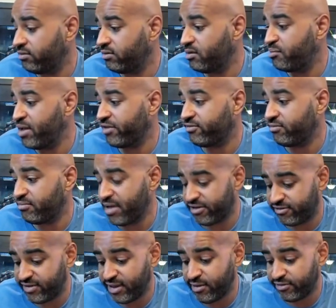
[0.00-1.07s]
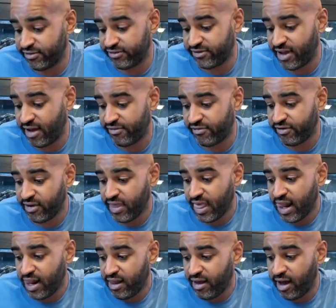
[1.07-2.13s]
the best deals and stuff.
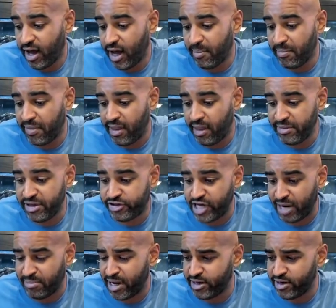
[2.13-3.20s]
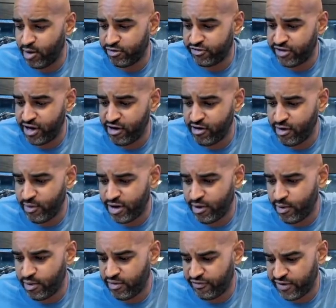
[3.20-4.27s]
Let me check my notes here. I
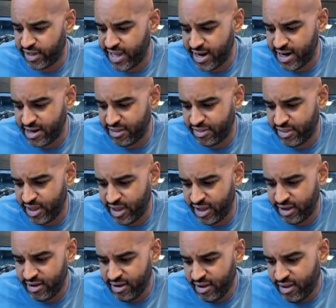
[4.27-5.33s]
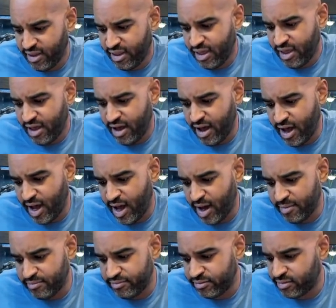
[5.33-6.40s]
want to forget anything.
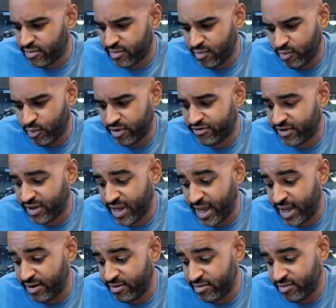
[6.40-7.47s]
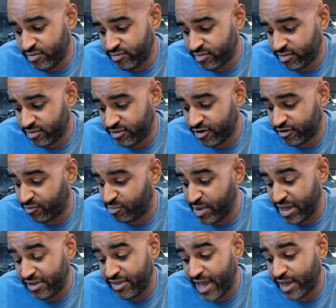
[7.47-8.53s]
Once again, just
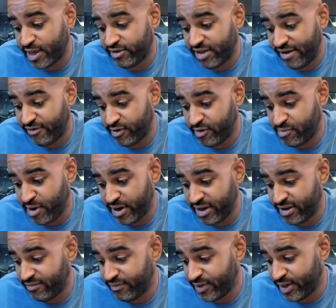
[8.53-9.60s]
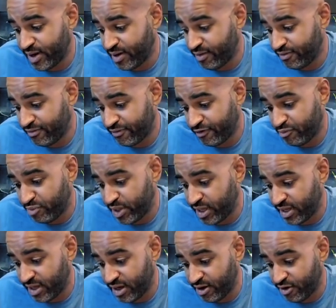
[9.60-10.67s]
big thank you to everybody, for
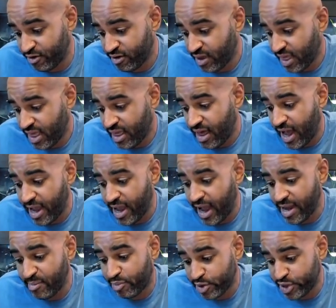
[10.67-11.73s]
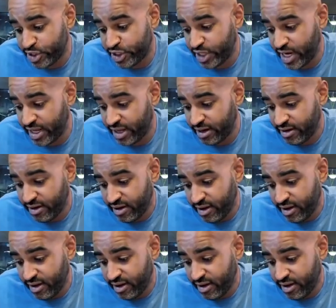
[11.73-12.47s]
being here. I appreciate it.